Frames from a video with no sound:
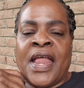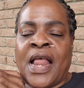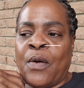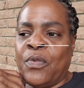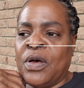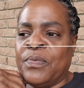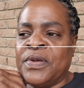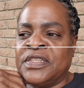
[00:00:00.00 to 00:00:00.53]
And I
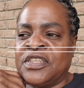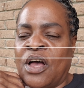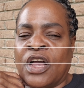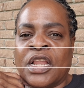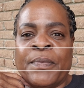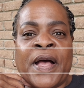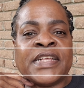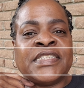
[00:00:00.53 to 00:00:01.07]
will be
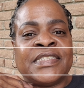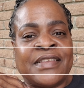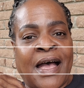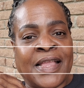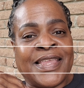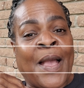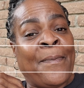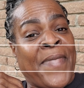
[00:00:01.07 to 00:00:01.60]
talking about
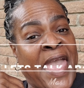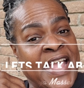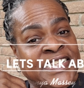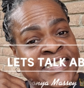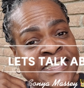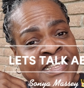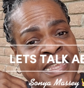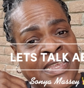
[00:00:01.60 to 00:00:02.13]
Sonya
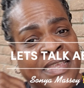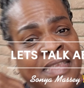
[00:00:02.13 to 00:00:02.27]
Massey.